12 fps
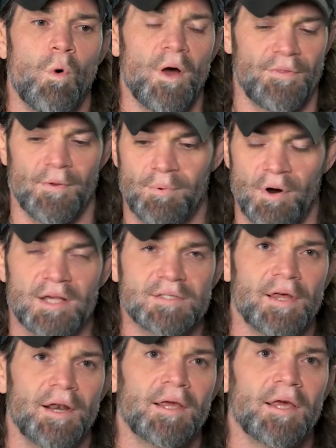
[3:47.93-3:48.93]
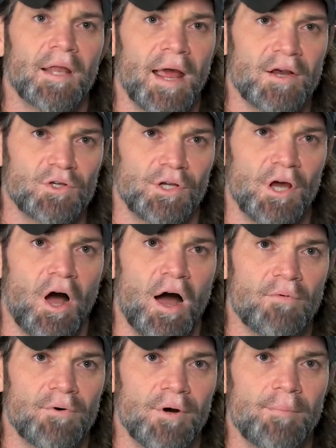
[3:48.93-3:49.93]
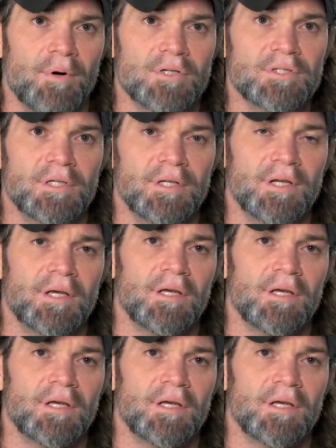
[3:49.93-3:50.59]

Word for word: what the prosthetic could actually offer a person,